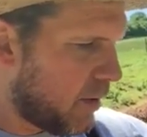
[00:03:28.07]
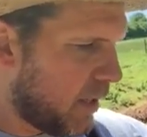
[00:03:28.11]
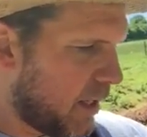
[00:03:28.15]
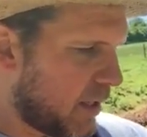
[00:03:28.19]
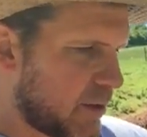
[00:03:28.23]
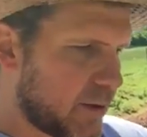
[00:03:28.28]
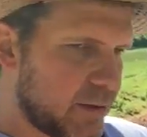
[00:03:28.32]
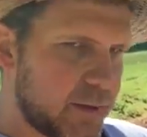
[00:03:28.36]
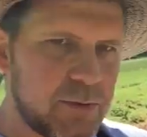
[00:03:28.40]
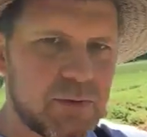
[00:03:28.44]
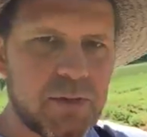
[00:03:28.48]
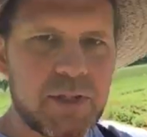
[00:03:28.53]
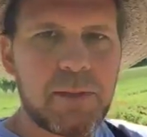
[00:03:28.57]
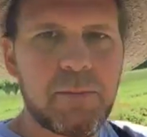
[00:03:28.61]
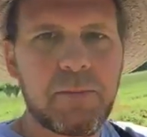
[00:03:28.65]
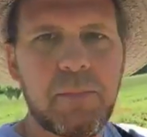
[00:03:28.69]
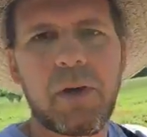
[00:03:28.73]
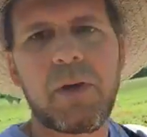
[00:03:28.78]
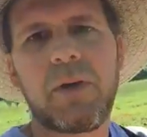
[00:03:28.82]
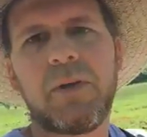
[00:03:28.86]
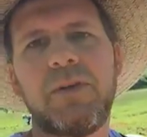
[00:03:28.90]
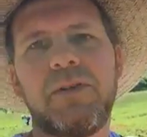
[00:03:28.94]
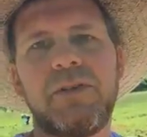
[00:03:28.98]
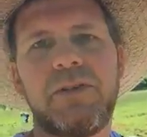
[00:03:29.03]
introducing
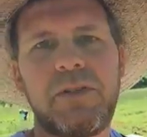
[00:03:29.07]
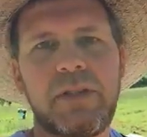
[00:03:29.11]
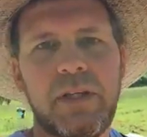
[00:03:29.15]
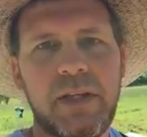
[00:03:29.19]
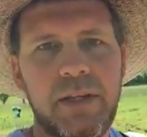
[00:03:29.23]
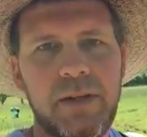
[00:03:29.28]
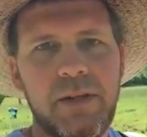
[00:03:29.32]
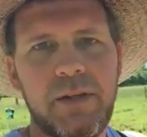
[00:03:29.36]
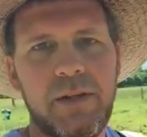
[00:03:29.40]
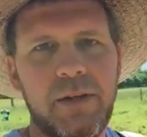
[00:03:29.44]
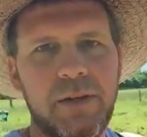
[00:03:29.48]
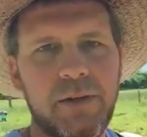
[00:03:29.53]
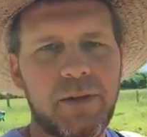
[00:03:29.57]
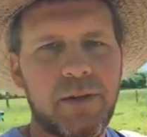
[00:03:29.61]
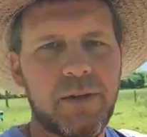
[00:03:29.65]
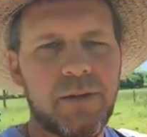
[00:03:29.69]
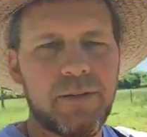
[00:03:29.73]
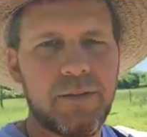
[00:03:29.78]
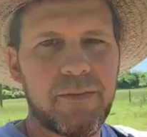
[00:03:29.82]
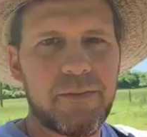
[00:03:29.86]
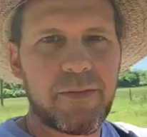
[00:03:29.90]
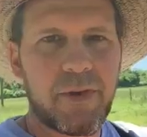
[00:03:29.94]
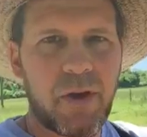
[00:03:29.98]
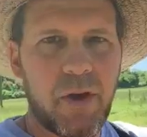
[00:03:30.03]
birds into
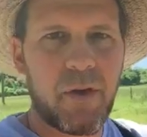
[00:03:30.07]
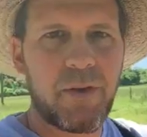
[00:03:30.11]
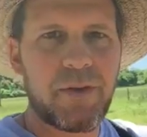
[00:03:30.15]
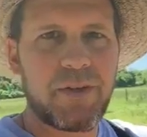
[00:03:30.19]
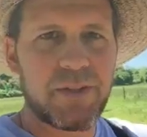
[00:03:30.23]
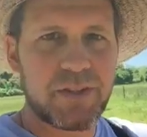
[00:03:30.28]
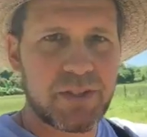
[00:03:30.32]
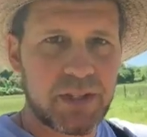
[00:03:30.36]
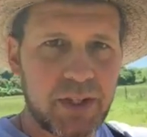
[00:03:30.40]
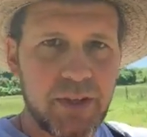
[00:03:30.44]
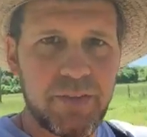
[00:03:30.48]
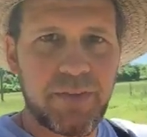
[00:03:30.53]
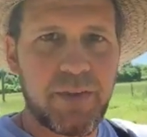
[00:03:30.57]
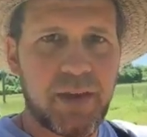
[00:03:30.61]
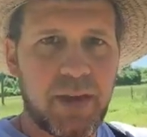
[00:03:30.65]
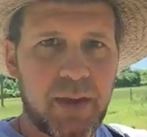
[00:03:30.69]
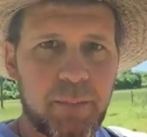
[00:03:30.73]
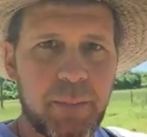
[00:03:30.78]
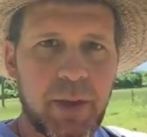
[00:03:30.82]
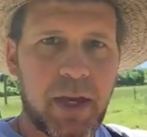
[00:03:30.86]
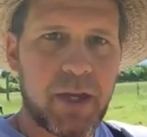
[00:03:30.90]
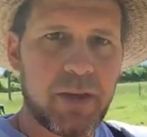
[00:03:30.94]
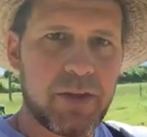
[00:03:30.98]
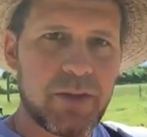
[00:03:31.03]
your garden is a good
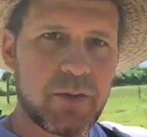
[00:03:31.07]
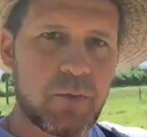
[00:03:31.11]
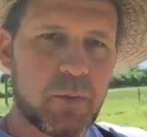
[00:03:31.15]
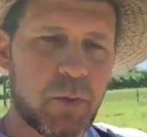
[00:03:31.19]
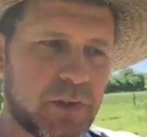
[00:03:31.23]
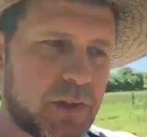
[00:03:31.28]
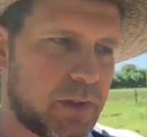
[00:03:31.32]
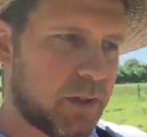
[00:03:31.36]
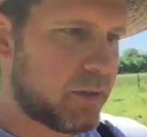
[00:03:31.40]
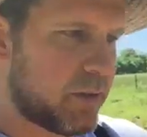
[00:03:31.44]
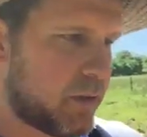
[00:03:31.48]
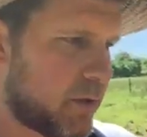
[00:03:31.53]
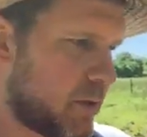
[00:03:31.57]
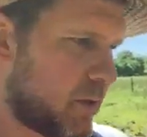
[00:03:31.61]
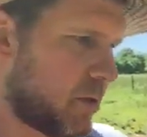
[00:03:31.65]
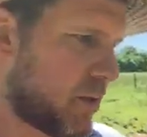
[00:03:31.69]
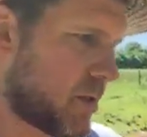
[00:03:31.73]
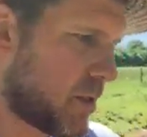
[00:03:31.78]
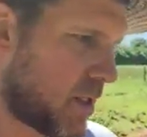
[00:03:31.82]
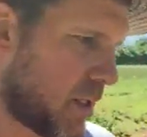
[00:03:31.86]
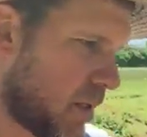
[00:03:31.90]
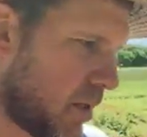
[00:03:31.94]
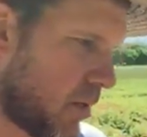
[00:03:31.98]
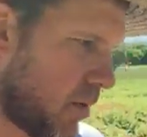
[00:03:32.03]
thing, because what they'll do
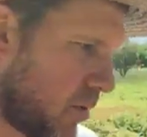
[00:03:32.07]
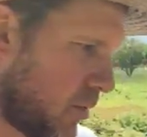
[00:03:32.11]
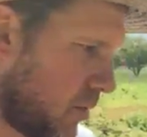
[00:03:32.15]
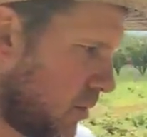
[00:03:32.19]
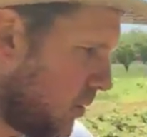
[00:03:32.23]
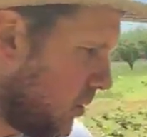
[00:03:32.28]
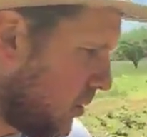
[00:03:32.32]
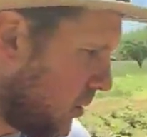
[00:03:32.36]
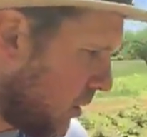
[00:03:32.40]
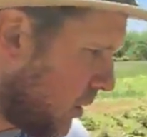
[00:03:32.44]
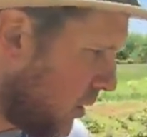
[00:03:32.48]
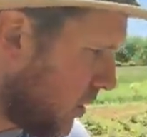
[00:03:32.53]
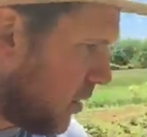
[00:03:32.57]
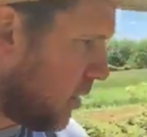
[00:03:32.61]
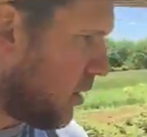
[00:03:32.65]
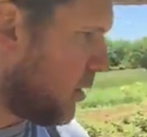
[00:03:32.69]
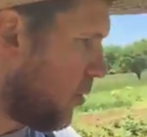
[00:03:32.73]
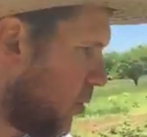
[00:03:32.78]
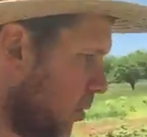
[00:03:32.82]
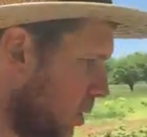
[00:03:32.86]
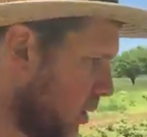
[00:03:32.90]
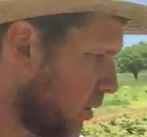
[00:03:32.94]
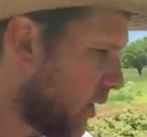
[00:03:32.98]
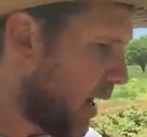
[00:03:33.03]
is
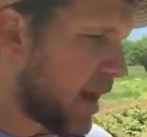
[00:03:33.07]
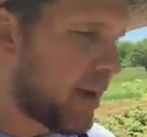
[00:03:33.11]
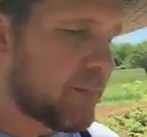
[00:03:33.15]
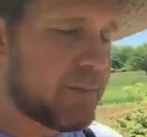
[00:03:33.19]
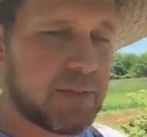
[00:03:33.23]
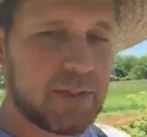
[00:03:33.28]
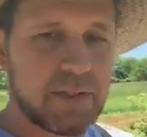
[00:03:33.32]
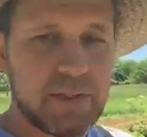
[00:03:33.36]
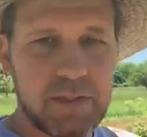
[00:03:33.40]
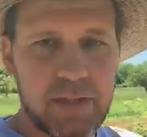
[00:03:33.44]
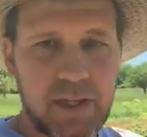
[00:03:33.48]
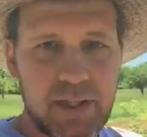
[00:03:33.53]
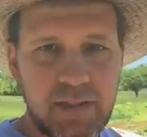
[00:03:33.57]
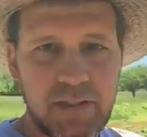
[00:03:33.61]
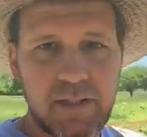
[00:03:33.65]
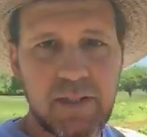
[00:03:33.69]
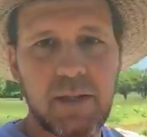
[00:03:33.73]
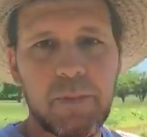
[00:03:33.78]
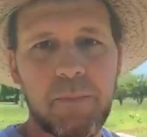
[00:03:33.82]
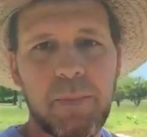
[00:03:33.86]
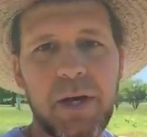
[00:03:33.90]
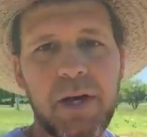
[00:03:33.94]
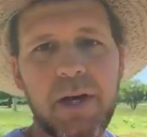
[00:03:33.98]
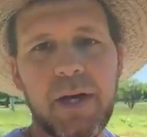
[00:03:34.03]
what'll happen is they
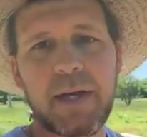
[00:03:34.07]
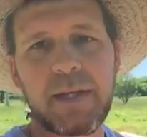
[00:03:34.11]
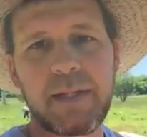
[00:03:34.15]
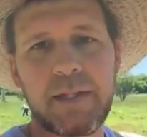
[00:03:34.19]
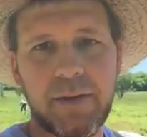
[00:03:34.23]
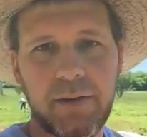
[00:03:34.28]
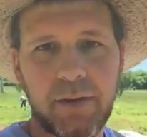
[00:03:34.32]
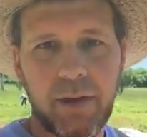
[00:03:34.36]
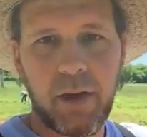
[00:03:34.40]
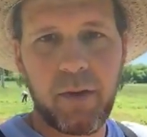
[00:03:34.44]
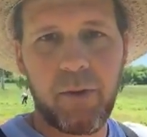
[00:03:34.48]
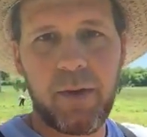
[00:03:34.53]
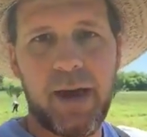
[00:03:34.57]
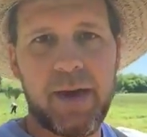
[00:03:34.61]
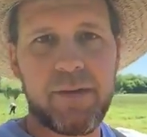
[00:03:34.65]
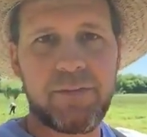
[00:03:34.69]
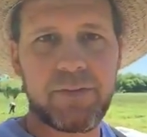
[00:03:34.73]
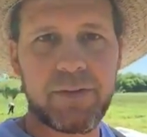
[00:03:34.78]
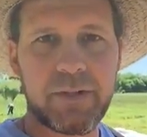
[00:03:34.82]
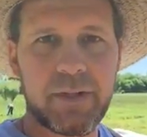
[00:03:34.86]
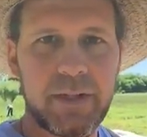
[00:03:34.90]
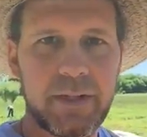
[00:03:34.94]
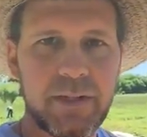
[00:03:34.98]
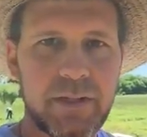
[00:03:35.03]
see a bug and they'll go
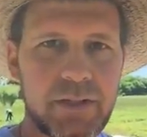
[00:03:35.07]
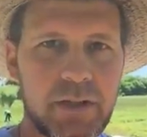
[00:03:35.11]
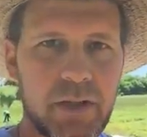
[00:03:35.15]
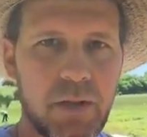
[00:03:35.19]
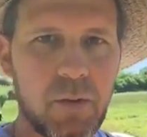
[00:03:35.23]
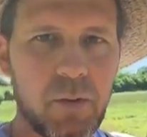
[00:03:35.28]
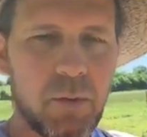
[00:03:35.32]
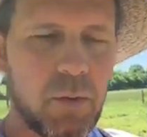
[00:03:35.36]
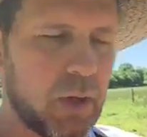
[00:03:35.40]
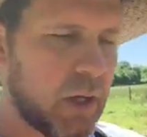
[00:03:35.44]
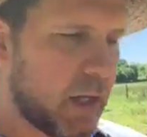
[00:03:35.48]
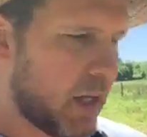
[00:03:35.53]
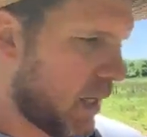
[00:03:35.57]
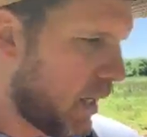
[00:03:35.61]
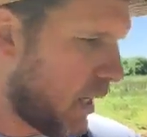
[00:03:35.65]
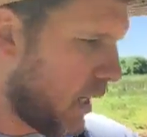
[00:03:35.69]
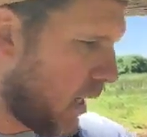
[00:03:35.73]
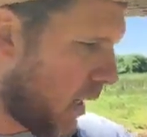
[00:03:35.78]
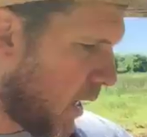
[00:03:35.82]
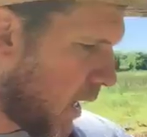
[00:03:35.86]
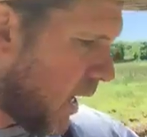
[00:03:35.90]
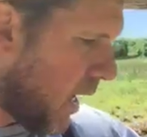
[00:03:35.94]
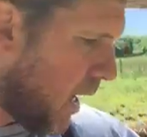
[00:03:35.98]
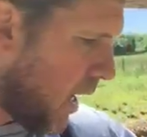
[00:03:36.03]
after it. So
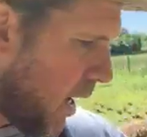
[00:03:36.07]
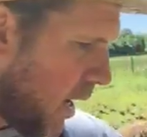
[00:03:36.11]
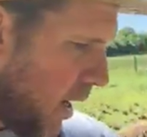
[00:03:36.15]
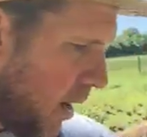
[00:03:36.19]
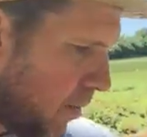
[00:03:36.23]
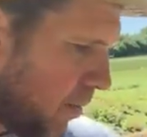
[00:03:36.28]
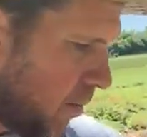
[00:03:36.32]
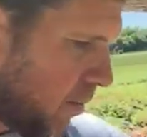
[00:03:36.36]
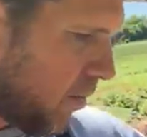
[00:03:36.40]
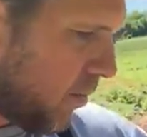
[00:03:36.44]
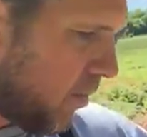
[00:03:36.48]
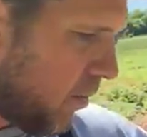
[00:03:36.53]
I